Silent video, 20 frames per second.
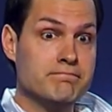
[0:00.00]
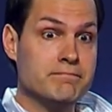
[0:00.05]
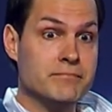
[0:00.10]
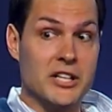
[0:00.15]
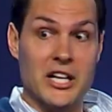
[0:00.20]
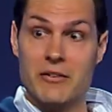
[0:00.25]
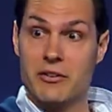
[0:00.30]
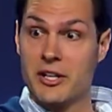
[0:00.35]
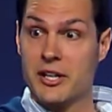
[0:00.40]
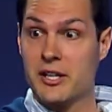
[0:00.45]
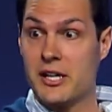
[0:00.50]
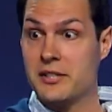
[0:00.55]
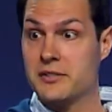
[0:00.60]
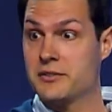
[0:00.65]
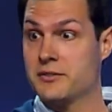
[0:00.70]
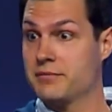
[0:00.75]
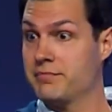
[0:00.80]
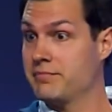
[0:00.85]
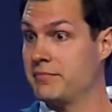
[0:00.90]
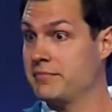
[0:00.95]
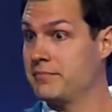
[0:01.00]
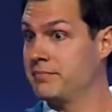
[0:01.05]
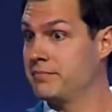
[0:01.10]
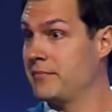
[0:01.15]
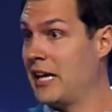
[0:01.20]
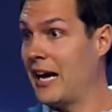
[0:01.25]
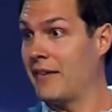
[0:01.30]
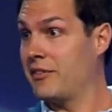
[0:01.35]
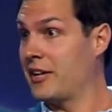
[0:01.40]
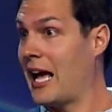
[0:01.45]
You ever gonna
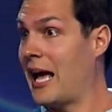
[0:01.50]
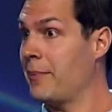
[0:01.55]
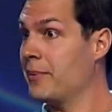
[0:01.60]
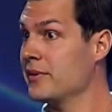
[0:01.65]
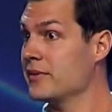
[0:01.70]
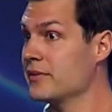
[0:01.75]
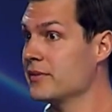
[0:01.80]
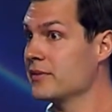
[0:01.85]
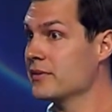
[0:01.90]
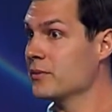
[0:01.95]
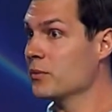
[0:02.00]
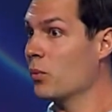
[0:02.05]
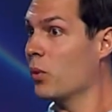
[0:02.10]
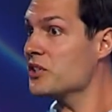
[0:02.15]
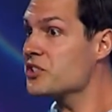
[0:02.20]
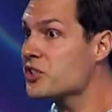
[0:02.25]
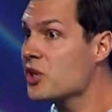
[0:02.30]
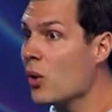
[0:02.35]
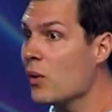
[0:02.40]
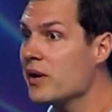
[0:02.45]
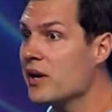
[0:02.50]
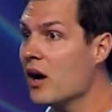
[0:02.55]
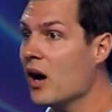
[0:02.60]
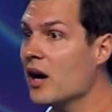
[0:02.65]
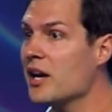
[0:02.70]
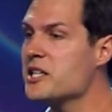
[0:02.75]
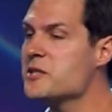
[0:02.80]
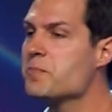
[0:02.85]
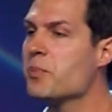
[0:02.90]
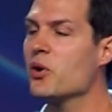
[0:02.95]
have it happen? What's going on?
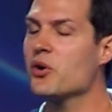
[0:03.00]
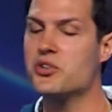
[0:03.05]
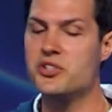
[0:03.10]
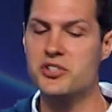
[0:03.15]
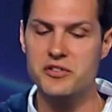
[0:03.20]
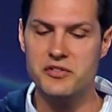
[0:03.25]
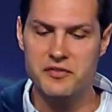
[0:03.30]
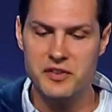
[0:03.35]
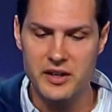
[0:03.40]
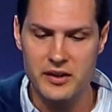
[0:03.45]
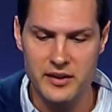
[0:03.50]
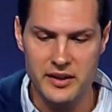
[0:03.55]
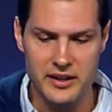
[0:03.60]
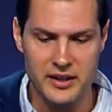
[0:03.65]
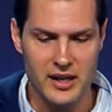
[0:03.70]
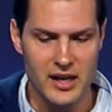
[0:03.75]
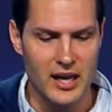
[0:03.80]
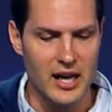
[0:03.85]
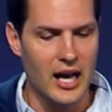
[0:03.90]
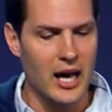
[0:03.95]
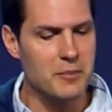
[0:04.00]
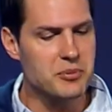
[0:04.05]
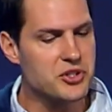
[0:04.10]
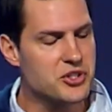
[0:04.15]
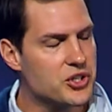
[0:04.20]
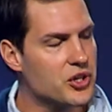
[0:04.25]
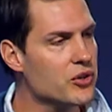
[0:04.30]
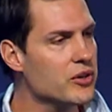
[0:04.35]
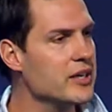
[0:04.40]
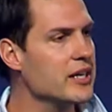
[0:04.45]
He's persevering. I'm
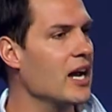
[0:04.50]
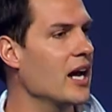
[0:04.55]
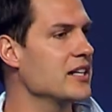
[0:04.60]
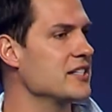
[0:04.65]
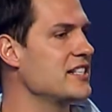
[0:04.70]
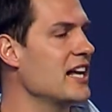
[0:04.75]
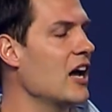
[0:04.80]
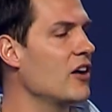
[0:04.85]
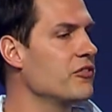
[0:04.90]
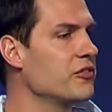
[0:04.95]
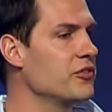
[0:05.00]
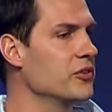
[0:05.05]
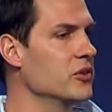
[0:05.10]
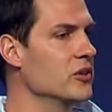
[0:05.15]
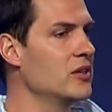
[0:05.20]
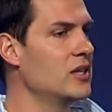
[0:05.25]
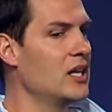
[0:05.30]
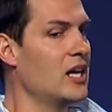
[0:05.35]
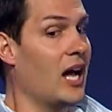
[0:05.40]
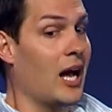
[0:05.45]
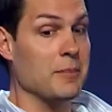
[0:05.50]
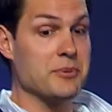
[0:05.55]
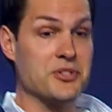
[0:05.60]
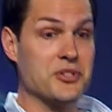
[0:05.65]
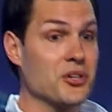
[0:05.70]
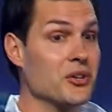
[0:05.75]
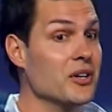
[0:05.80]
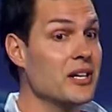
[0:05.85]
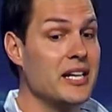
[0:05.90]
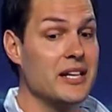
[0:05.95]
sure he got doubtful. I'm
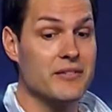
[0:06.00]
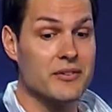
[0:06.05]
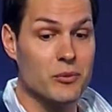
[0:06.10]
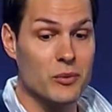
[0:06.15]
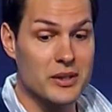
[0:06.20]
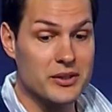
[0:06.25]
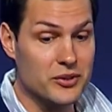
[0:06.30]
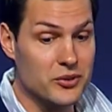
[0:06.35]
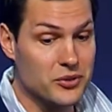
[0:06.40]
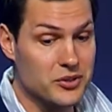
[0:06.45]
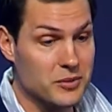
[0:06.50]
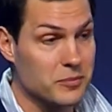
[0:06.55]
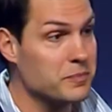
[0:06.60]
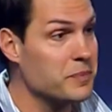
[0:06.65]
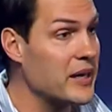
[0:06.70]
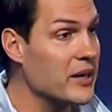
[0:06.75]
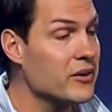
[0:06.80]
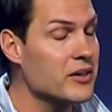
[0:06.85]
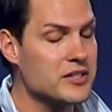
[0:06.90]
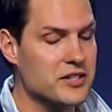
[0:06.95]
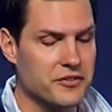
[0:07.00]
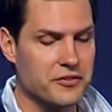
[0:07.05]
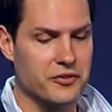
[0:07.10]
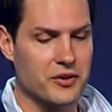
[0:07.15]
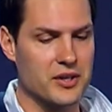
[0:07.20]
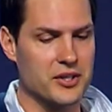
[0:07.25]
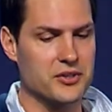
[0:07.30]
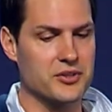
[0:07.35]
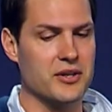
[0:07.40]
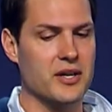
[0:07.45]
sure he even went through some periods of
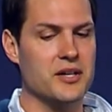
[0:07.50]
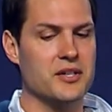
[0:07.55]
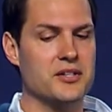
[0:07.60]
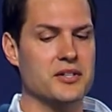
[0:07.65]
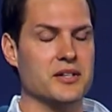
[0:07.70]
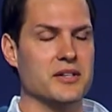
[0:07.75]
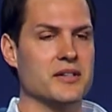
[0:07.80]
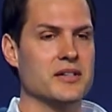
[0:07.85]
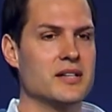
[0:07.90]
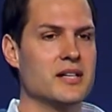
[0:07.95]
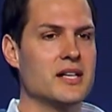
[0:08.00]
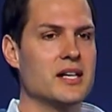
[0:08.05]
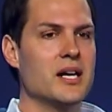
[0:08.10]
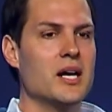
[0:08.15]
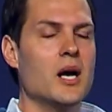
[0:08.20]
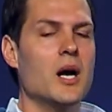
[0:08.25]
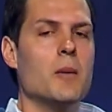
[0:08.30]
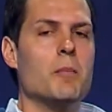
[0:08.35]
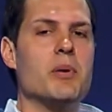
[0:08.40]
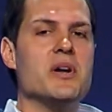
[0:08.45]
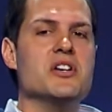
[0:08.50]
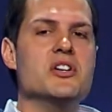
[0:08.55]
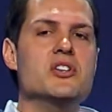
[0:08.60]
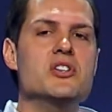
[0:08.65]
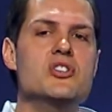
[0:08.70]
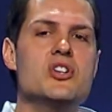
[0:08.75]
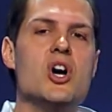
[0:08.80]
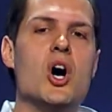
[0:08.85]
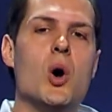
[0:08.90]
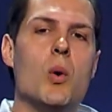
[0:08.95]
frustration. But
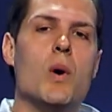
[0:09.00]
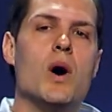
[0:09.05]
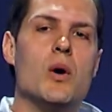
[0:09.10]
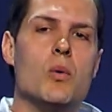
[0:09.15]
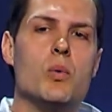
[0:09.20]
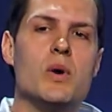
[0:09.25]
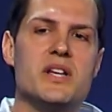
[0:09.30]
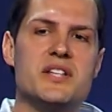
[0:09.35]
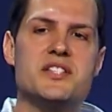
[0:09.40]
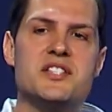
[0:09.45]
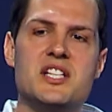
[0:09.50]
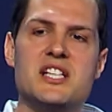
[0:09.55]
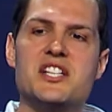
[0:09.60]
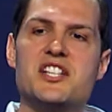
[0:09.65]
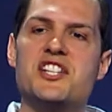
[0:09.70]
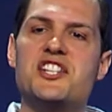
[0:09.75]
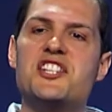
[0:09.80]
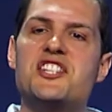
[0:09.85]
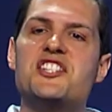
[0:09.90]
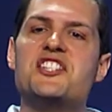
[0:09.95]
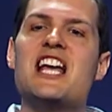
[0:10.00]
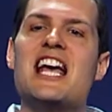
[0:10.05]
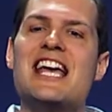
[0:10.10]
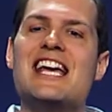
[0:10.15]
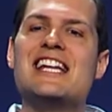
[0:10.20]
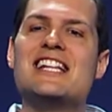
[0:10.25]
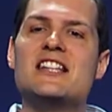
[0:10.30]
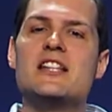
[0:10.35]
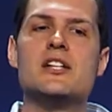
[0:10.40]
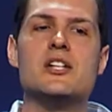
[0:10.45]
Noah, we see,
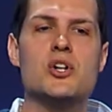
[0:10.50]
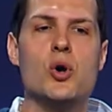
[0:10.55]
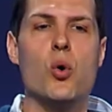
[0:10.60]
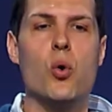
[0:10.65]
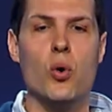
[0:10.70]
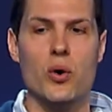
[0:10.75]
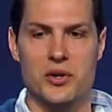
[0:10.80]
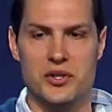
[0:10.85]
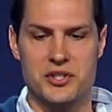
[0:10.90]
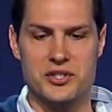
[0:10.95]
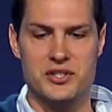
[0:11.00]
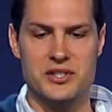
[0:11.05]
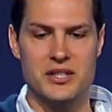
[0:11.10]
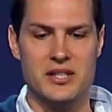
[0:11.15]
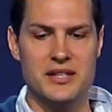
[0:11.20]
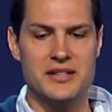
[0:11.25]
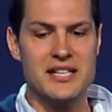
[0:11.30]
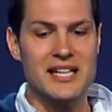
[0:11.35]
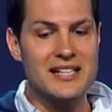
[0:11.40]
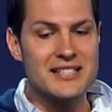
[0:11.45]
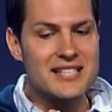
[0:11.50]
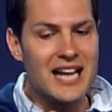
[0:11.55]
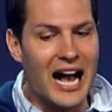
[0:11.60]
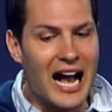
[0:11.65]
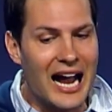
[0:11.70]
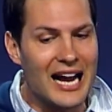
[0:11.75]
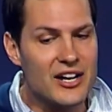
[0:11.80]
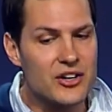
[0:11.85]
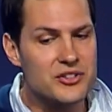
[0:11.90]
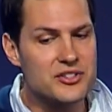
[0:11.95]
stayed the course the
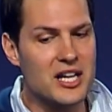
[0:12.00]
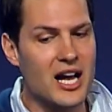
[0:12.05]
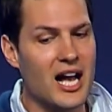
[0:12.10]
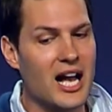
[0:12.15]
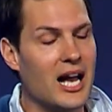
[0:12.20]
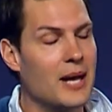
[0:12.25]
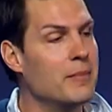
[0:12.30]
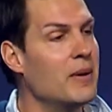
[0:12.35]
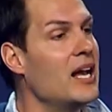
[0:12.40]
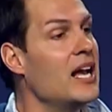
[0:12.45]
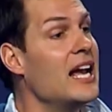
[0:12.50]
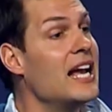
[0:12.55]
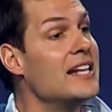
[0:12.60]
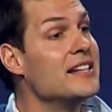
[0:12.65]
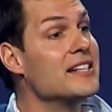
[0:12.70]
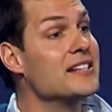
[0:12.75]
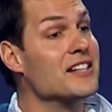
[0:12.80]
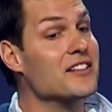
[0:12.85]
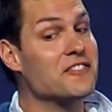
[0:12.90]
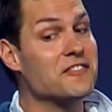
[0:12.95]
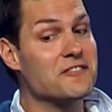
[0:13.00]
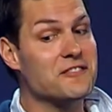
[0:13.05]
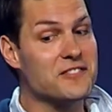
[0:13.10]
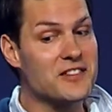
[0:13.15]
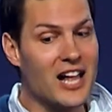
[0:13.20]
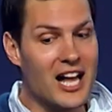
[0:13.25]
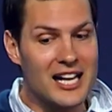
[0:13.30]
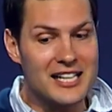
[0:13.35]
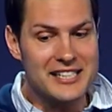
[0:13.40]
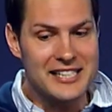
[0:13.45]
entire time. And then the
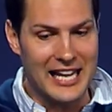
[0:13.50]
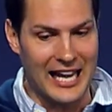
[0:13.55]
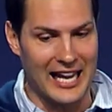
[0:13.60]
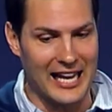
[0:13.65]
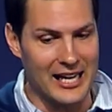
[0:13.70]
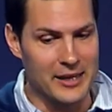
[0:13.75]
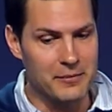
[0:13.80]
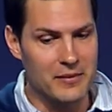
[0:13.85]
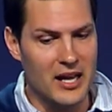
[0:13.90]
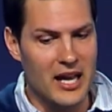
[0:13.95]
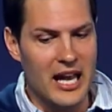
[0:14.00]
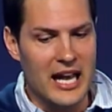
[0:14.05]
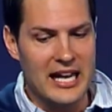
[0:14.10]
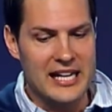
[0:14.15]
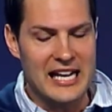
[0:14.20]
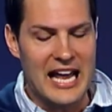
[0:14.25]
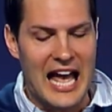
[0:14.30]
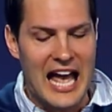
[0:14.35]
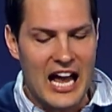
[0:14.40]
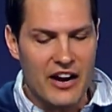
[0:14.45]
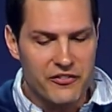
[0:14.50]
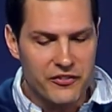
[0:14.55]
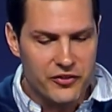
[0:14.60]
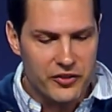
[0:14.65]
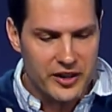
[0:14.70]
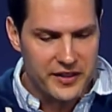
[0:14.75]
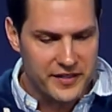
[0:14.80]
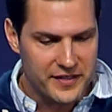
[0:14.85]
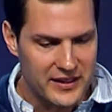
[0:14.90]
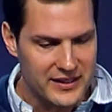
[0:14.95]
flood came, and
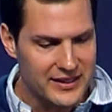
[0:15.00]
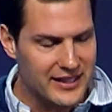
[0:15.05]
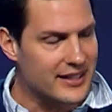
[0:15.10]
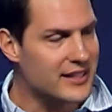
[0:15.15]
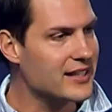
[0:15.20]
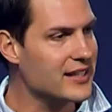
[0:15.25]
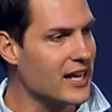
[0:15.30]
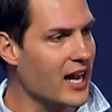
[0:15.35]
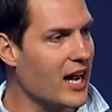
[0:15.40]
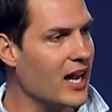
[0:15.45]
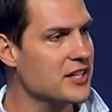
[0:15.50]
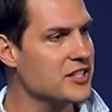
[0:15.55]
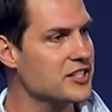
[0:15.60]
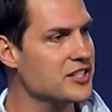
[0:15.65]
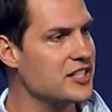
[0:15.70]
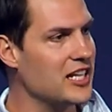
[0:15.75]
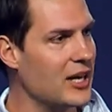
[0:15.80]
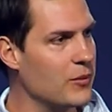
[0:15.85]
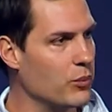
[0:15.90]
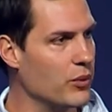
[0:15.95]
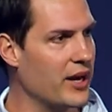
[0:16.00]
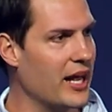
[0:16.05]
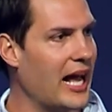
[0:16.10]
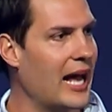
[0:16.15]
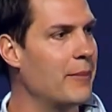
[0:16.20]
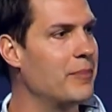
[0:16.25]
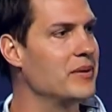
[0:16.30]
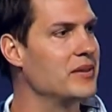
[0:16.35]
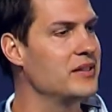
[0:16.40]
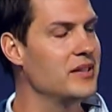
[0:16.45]
everything that God said would
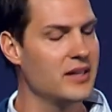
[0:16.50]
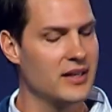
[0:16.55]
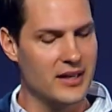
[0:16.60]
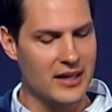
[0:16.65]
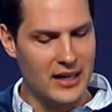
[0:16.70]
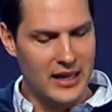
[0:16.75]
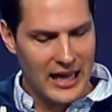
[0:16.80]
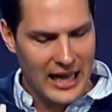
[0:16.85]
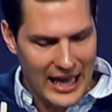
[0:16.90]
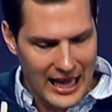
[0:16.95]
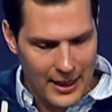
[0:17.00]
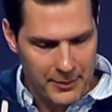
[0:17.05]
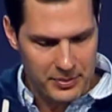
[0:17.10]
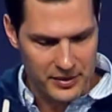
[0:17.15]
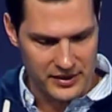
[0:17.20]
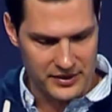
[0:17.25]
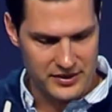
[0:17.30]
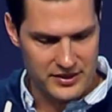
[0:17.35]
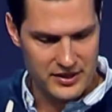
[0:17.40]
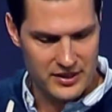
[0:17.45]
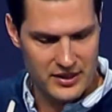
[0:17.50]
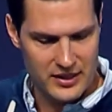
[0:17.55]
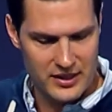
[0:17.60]
happen, happened.